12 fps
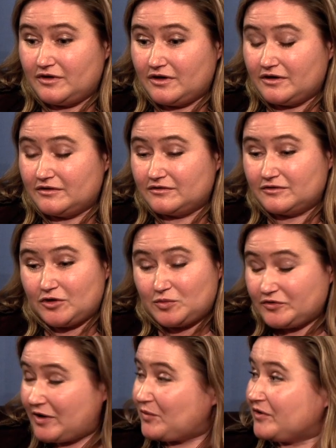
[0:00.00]
uh, Global
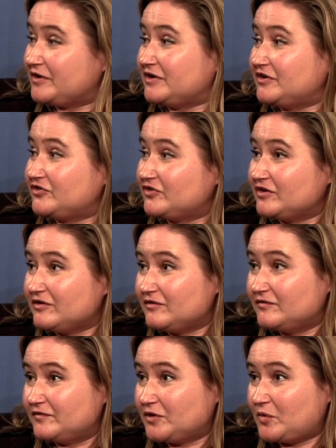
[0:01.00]
Network
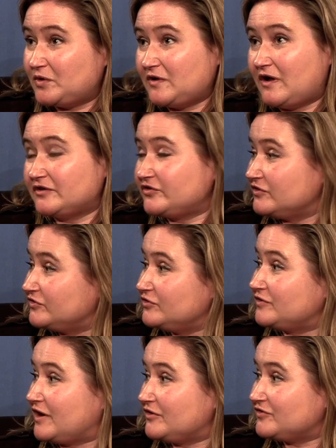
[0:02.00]
Initiative, you know, we launched in
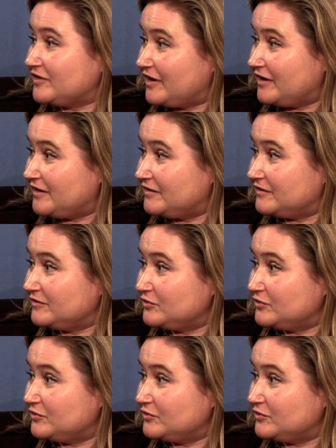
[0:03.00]
2008,